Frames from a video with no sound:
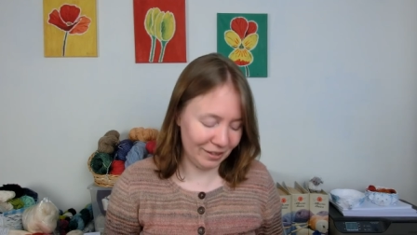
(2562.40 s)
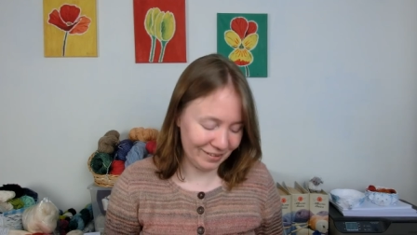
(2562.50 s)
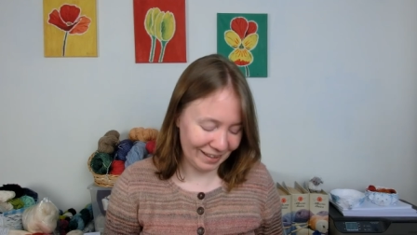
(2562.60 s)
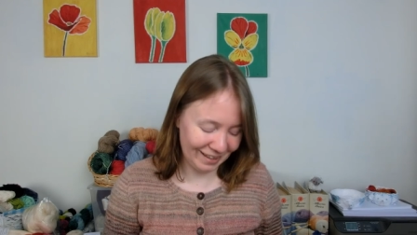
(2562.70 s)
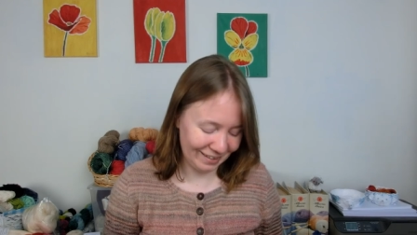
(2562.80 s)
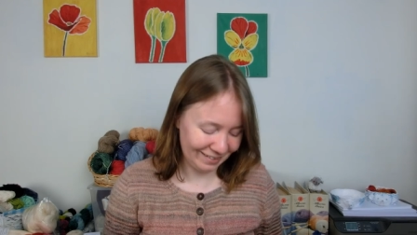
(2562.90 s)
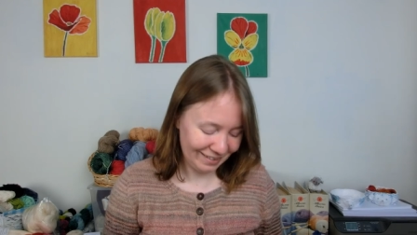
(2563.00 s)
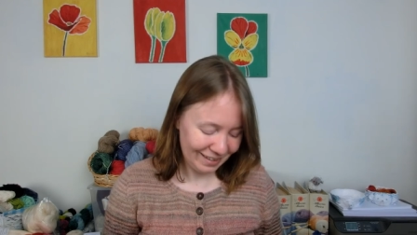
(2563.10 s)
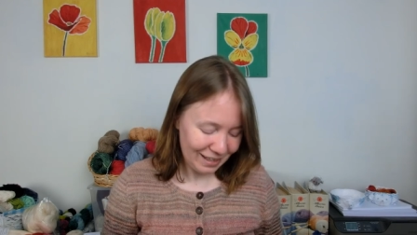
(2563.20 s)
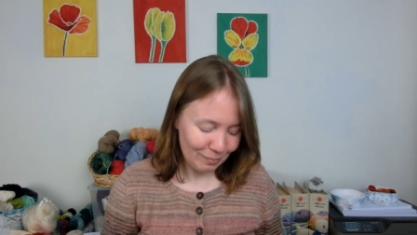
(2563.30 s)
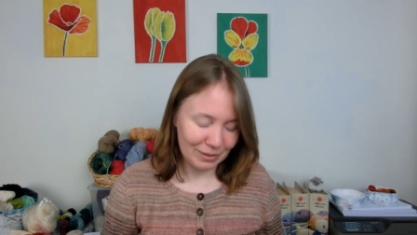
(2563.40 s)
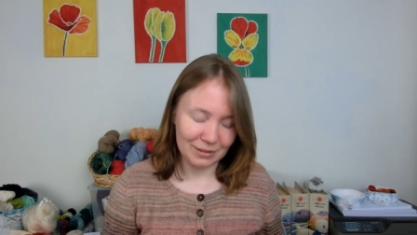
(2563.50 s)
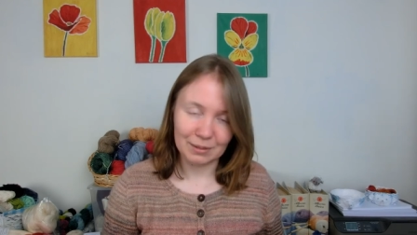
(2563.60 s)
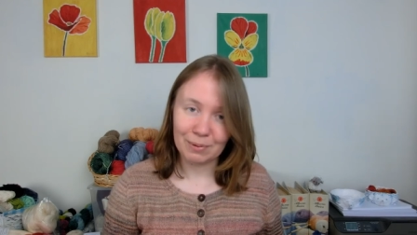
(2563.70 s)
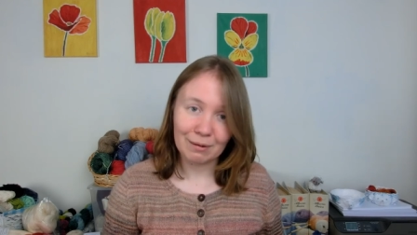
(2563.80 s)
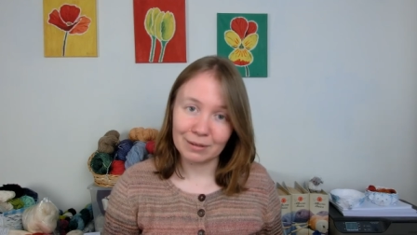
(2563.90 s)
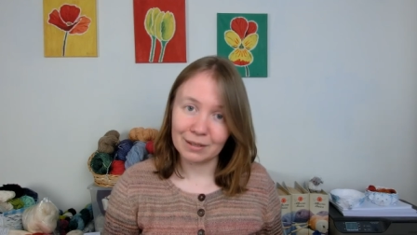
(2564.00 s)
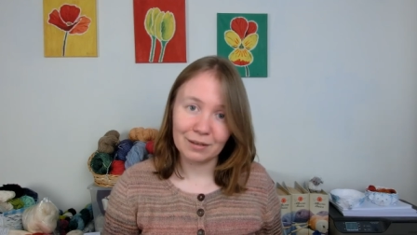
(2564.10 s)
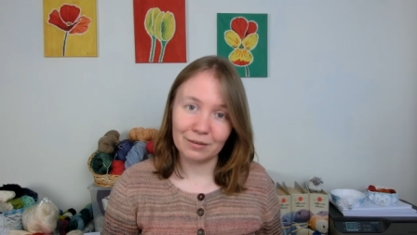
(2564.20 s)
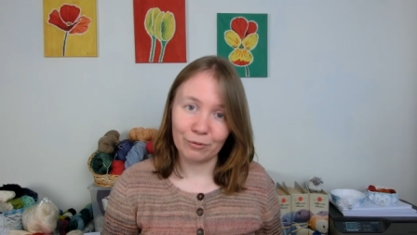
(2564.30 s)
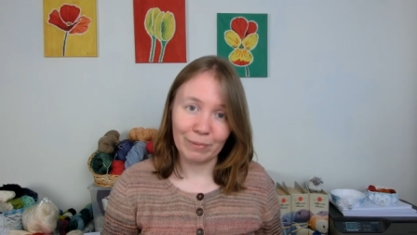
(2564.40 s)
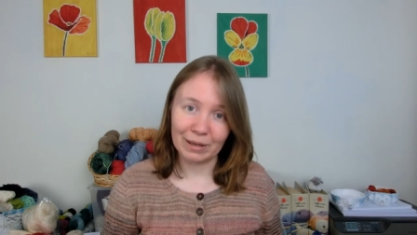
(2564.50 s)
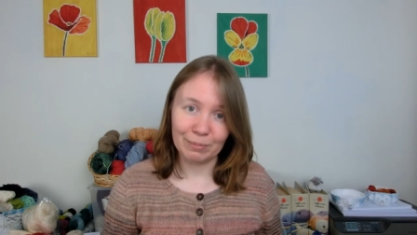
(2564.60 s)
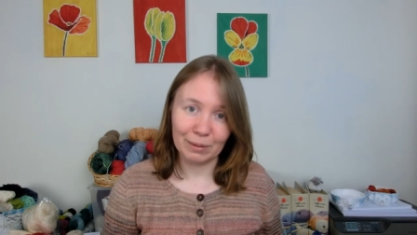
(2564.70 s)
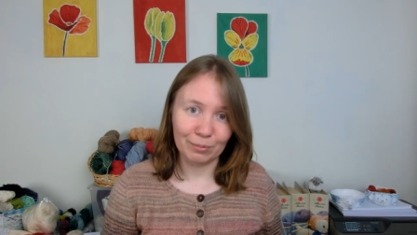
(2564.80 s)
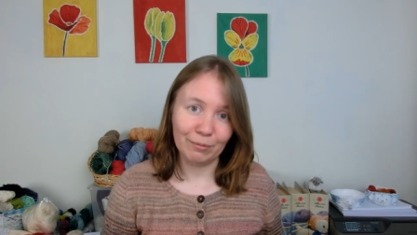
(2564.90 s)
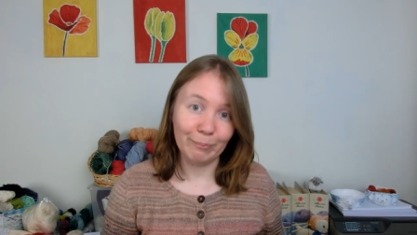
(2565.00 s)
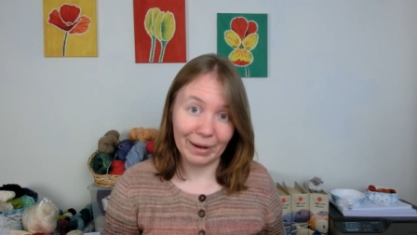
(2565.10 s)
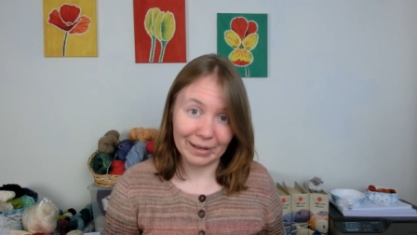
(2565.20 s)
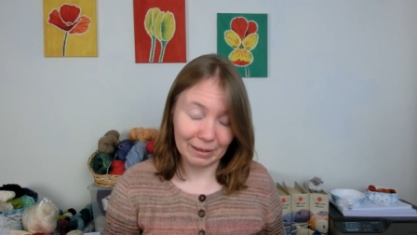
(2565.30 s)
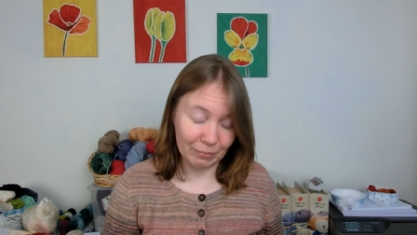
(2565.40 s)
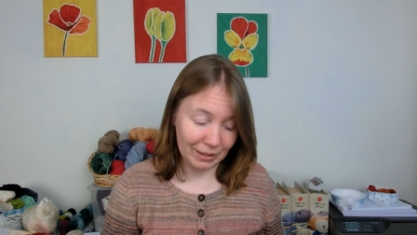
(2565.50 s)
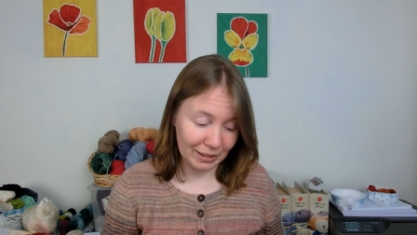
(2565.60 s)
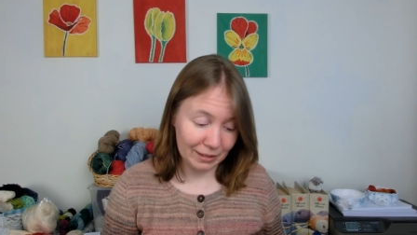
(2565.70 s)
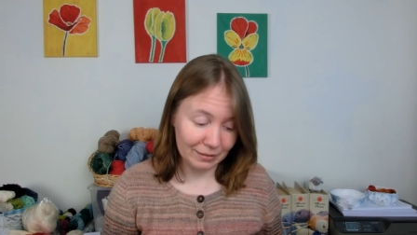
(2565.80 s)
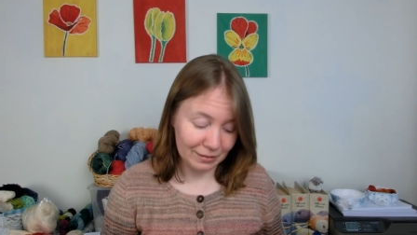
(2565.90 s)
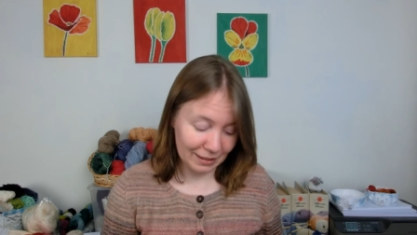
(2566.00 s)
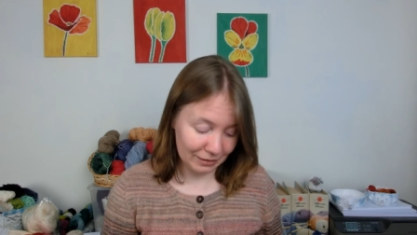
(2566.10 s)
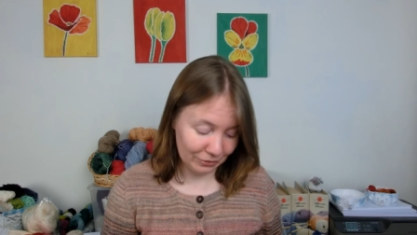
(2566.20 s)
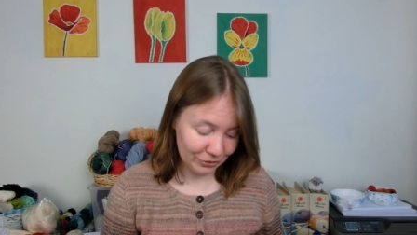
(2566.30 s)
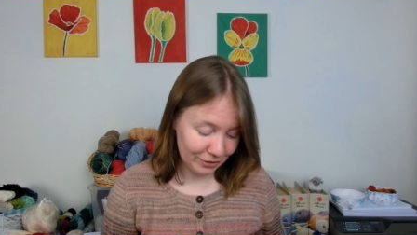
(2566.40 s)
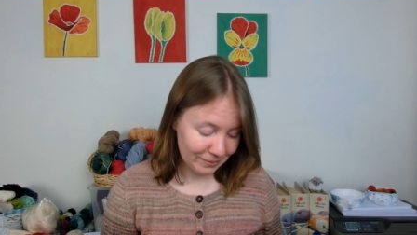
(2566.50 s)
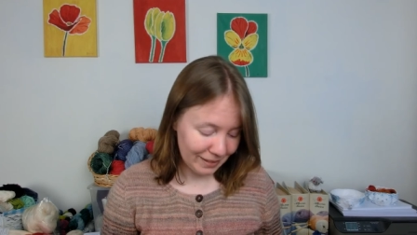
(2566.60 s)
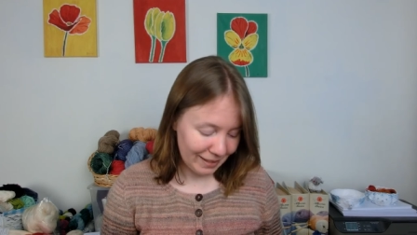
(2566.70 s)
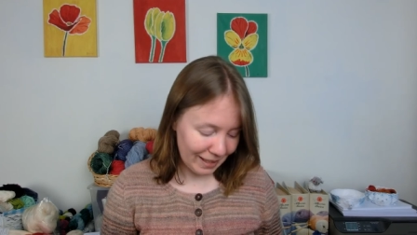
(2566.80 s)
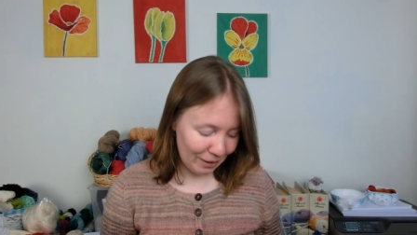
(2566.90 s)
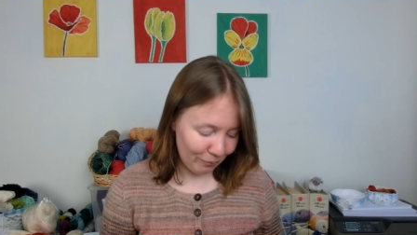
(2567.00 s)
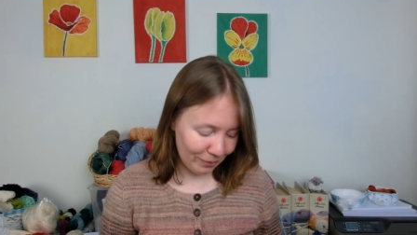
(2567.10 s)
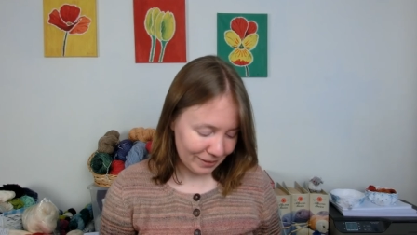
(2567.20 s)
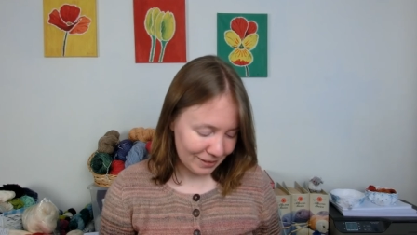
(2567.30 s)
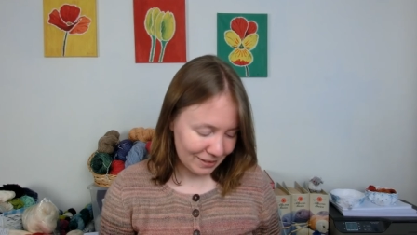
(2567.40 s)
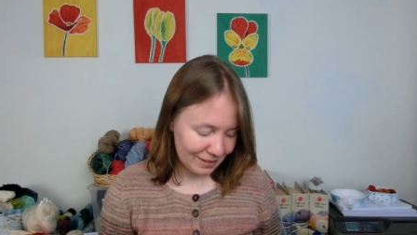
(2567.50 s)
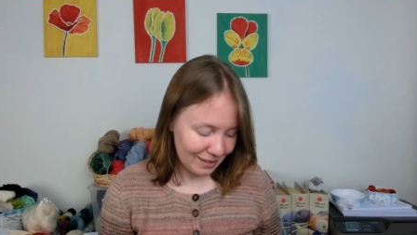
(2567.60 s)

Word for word: on that because apparently not many people buy that many needles at once.